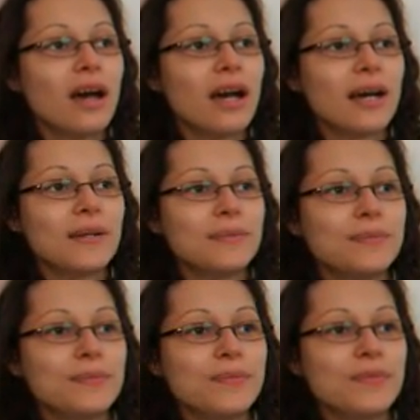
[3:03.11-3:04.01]

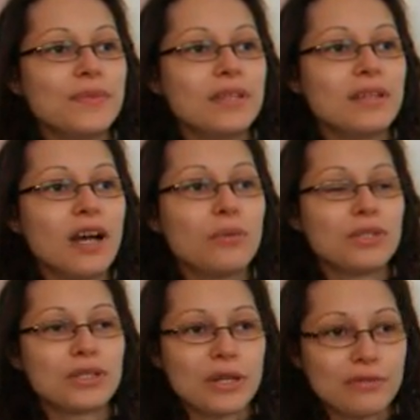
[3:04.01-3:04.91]
I
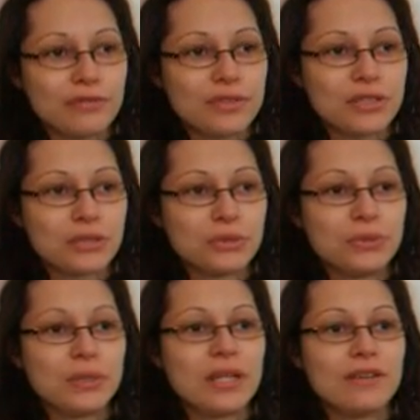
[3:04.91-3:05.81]
would love
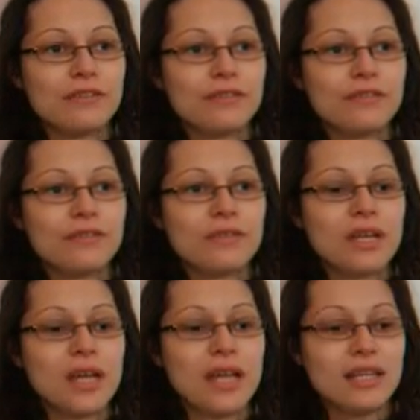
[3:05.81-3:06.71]
to live
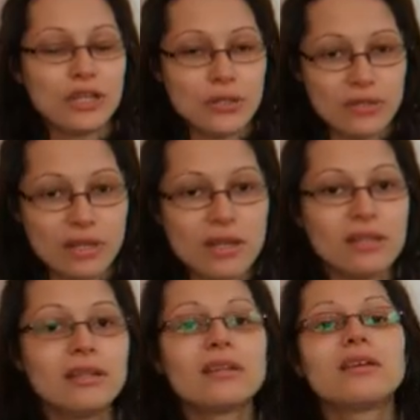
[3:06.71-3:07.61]
in New
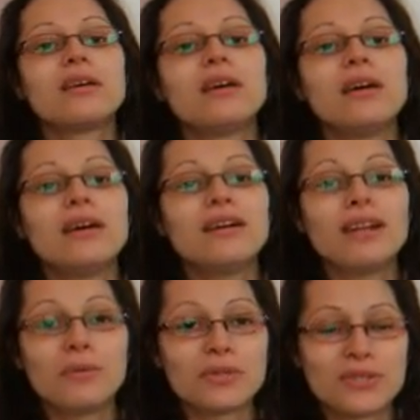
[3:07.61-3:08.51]
Zealand,
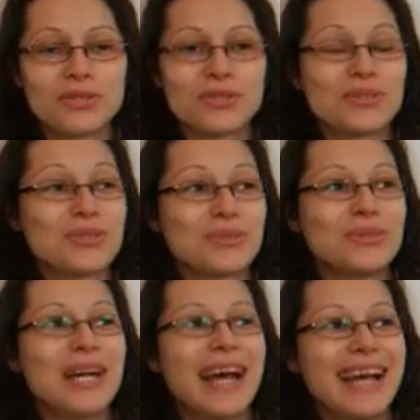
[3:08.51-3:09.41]
and I
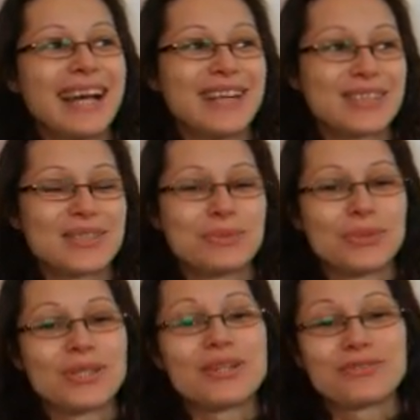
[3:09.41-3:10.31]
also
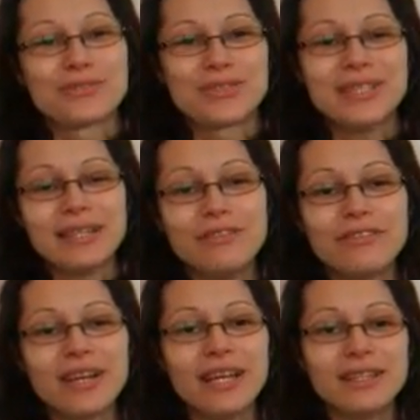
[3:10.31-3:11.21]
would love to
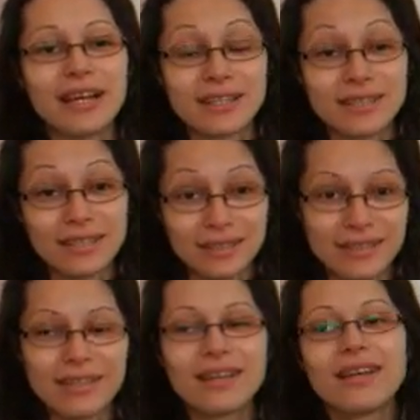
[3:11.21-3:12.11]
live in
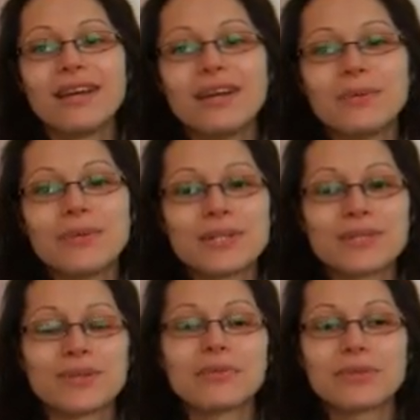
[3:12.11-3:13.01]
Iceland, which
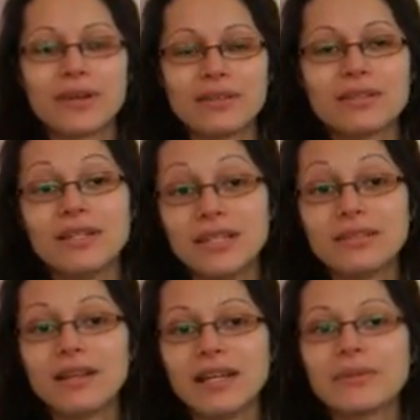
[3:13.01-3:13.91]
is why I'm trying to
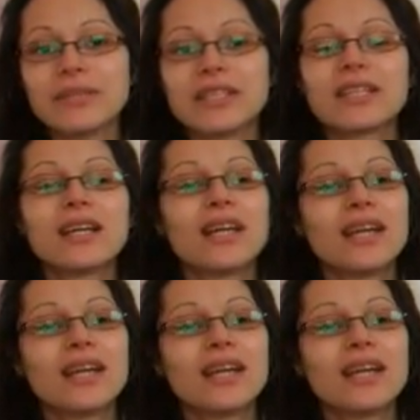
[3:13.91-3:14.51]
learn the language.